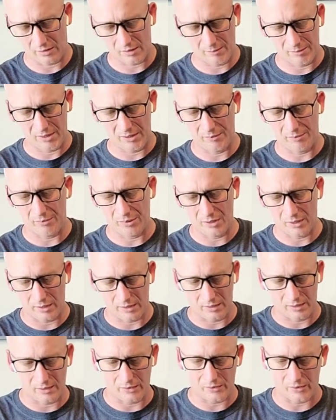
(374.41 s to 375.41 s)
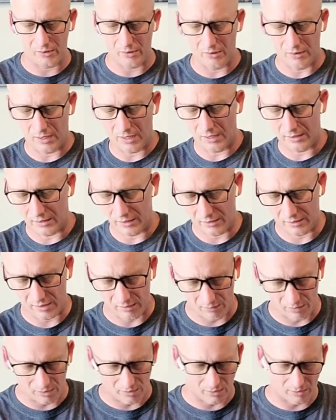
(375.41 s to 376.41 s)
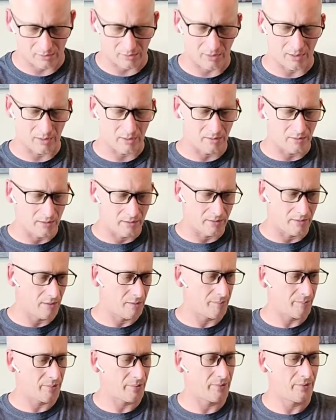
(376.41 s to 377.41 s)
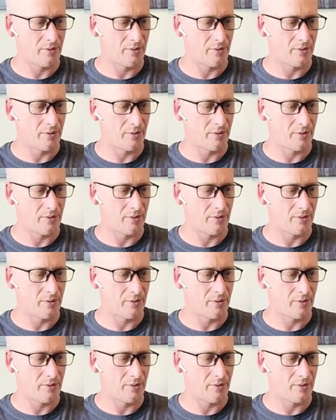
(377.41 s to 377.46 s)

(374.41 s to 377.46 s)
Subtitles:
Let me plug it in so you guys can see what it looks like lit up.